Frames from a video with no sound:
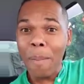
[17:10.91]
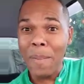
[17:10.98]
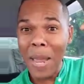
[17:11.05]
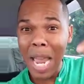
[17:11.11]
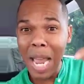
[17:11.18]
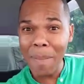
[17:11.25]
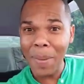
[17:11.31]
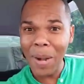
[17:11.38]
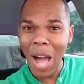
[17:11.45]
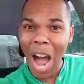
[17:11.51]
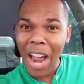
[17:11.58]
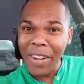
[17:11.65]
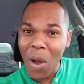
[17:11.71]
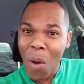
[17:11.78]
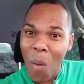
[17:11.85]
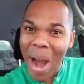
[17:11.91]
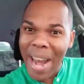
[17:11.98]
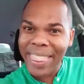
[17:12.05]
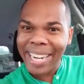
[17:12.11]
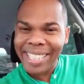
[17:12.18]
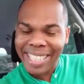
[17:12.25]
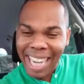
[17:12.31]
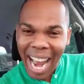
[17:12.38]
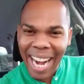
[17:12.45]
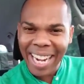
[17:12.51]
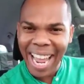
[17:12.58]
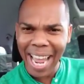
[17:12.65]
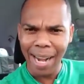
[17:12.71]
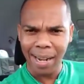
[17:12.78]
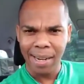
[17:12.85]
The people on the Weather
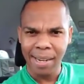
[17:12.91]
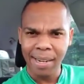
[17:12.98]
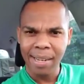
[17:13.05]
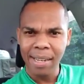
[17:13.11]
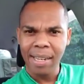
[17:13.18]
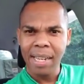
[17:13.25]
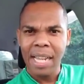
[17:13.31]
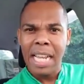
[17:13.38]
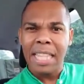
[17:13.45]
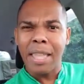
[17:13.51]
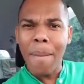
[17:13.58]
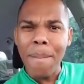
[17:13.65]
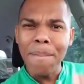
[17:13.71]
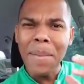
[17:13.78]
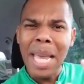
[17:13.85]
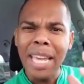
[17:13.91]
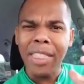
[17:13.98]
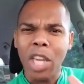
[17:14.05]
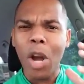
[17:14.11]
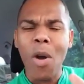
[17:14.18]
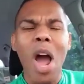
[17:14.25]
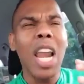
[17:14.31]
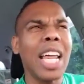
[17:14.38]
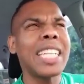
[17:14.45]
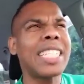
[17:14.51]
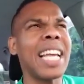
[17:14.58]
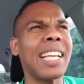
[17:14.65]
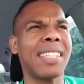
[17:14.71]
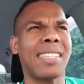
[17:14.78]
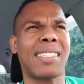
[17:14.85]
Channel, the
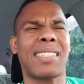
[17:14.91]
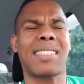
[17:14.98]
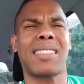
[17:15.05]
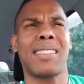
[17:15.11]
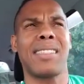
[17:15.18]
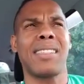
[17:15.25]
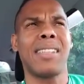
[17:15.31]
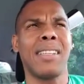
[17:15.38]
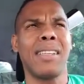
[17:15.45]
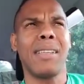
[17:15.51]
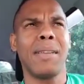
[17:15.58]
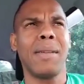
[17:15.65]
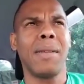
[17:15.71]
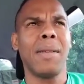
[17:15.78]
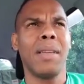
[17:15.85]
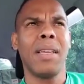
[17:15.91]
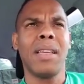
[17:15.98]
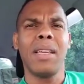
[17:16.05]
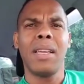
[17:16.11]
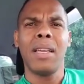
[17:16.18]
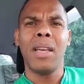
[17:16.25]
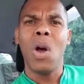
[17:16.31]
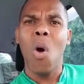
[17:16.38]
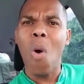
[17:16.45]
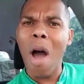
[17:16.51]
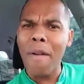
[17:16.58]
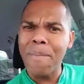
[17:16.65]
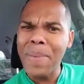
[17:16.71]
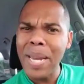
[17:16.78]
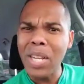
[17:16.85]
meteorologists
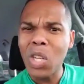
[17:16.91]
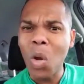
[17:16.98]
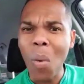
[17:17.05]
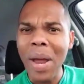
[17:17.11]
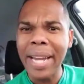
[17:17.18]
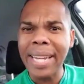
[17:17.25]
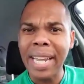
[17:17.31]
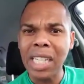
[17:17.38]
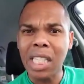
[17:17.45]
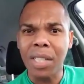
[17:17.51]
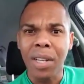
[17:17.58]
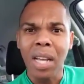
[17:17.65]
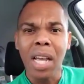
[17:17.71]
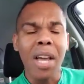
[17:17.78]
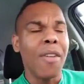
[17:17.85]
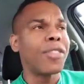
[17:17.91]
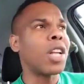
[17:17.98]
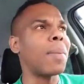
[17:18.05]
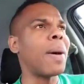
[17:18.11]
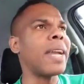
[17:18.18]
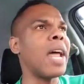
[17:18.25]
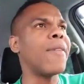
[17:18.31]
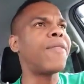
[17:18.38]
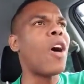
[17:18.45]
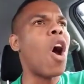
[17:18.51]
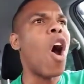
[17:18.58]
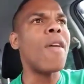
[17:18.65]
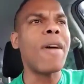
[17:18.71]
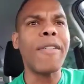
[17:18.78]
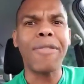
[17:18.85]
who have been doing this, some of
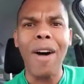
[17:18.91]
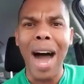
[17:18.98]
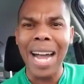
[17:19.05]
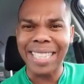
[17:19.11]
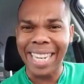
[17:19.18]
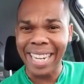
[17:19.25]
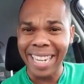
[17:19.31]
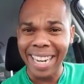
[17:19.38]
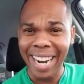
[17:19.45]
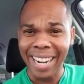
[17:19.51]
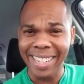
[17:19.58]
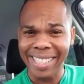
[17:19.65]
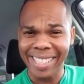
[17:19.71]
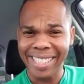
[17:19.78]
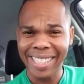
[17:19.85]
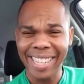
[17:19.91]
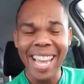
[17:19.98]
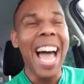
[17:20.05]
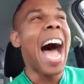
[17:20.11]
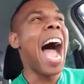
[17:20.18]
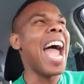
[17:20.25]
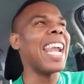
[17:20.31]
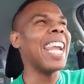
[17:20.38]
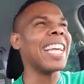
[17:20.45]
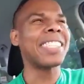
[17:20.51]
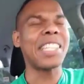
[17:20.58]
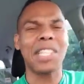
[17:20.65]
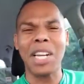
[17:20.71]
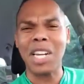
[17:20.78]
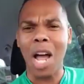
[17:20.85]
them for over 40 years. I
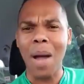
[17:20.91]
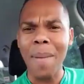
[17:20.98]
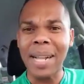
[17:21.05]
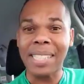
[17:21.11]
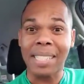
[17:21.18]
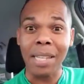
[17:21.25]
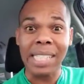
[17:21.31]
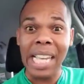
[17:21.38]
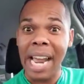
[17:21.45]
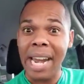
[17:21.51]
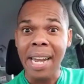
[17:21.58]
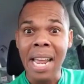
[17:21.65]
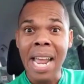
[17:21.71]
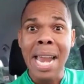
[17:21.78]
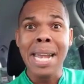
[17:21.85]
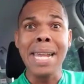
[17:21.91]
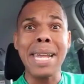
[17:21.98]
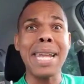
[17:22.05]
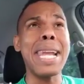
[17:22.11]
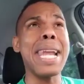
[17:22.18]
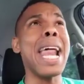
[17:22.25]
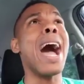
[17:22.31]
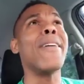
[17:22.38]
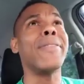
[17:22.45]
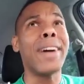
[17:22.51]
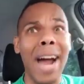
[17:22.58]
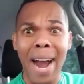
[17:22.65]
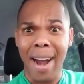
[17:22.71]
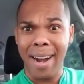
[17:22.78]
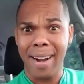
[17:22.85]
listened to the comments that said,
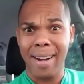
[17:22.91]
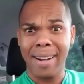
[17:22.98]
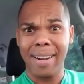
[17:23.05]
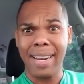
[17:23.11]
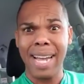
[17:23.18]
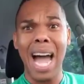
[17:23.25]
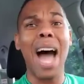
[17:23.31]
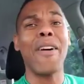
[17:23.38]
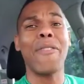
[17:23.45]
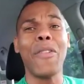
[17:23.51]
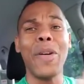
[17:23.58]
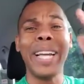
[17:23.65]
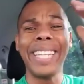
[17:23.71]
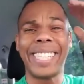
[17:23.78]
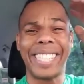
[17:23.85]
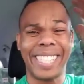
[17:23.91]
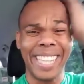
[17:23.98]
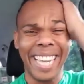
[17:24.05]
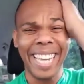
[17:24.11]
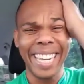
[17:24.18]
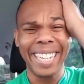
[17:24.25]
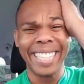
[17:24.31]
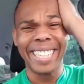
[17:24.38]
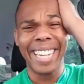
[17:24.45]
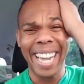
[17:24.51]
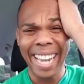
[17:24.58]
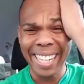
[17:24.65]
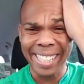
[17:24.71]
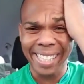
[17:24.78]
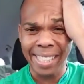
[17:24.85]
never have we
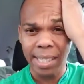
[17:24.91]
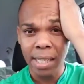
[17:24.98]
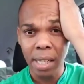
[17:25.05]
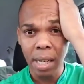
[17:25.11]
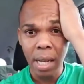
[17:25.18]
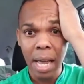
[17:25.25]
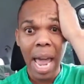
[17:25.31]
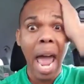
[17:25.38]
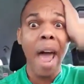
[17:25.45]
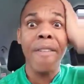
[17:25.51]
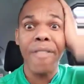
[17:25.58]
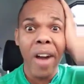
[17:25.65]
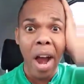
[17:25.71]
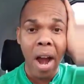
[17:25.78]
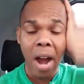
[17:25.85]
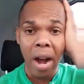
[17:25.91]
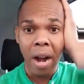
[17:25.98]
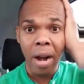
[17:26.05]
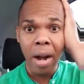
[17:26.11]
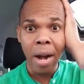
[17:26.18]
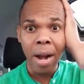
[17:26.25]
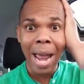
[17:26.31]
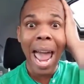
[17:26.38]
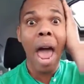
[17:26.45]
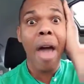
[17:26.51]
seen this. Ever.